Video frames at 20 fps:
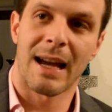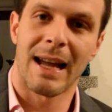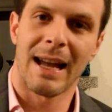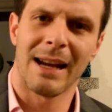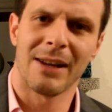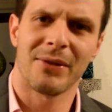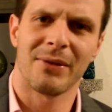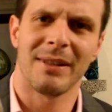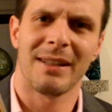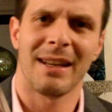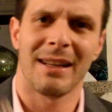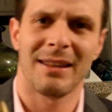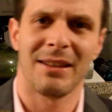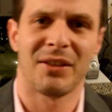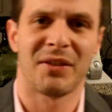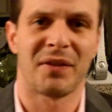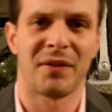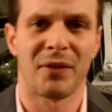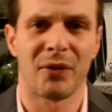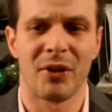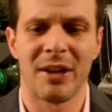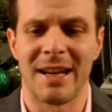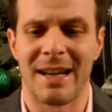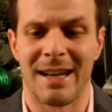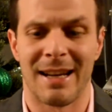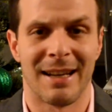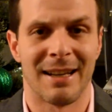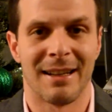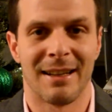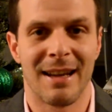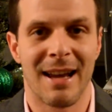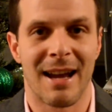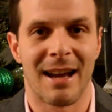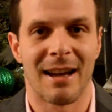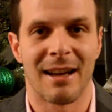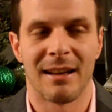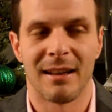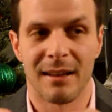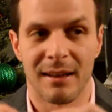I actually got this free. Yeah.